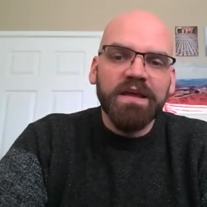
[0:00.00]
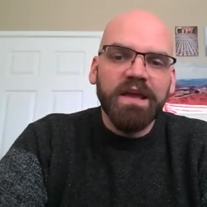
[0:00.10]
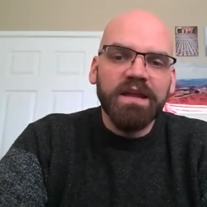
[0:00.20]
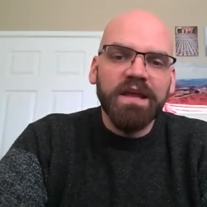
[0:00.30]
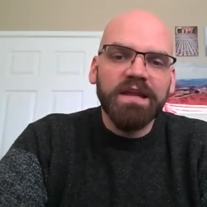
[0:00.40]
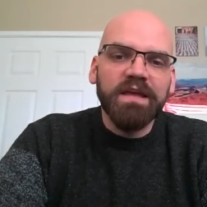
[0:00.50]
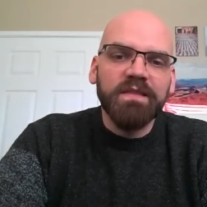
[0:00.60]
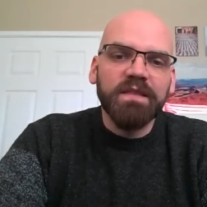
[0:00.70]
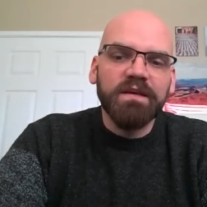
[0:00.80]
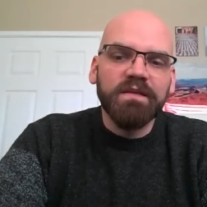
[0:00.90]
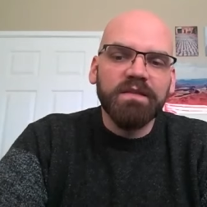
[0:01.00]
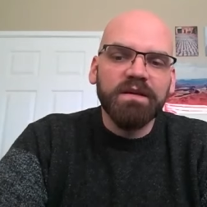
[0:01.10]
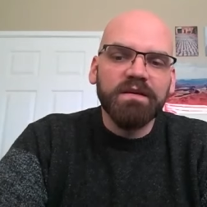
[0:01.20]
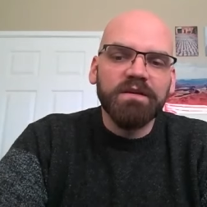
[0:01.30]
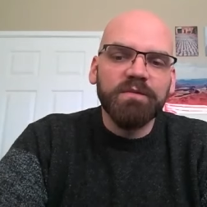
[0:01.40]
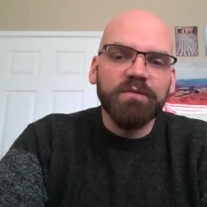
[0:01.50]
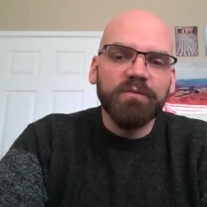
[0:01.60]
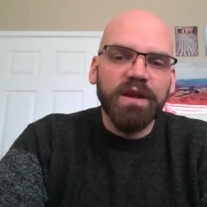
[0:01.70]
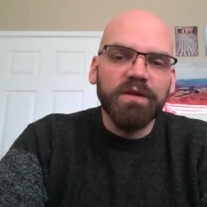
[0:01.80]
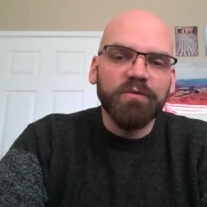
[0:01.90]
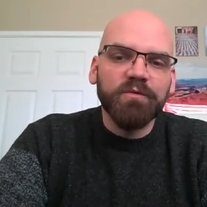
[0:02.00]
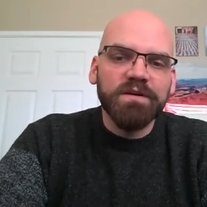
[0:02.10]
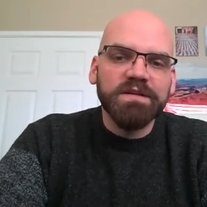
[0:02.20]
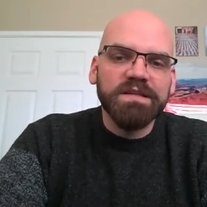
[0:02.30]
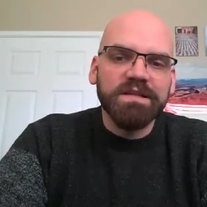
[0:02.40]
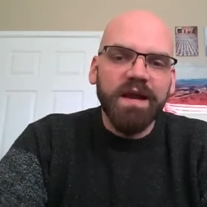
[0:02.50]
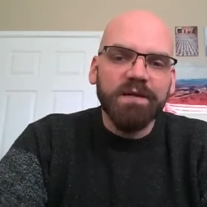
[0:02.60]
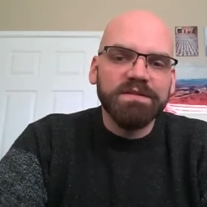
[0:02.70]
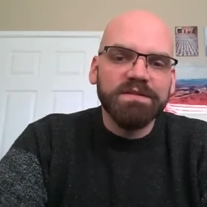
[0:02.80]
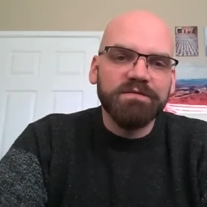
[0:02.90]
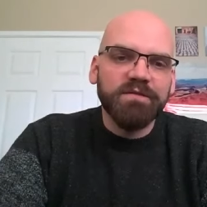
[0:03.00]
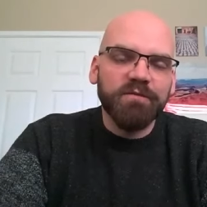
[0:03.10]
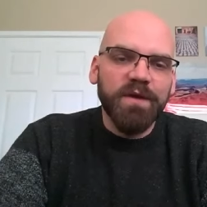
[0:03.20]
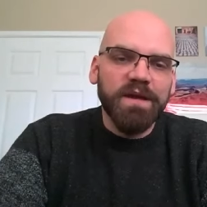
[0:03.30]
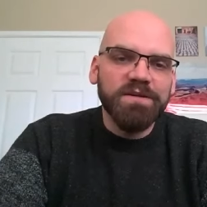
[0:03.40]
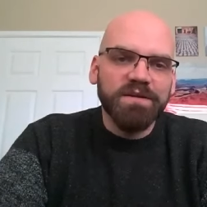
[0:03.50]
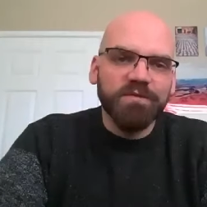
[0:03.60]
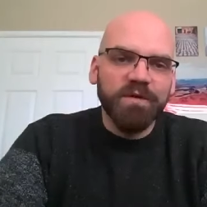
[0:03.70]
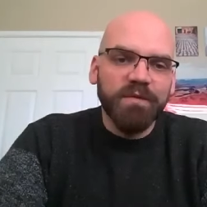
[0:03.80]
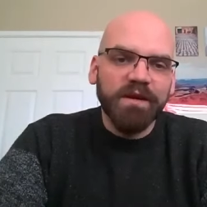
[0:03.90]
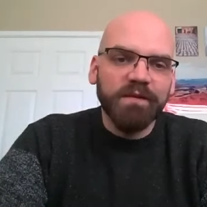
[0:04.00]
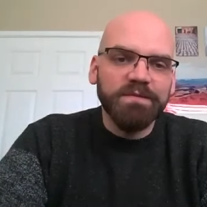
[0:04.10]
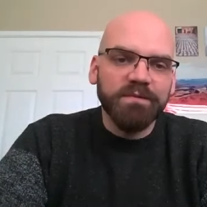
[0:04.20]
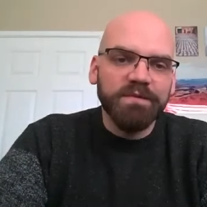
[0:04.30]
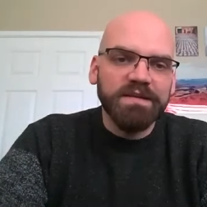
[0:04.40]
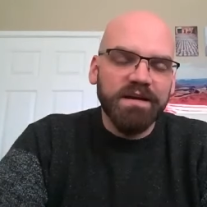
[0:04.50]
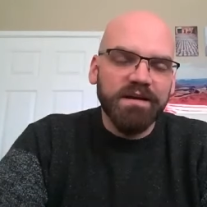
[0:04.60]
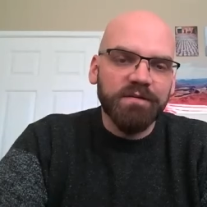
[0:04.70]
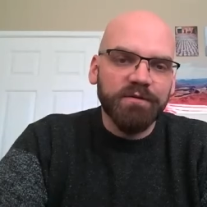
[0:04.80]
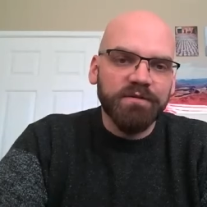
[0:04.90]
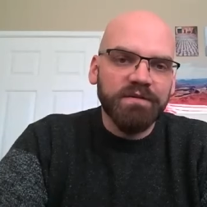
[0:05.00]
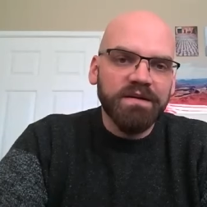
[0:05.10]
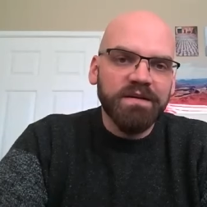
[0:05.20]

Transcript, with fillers: and and again the the human brain works in the absence of information we make up something terrible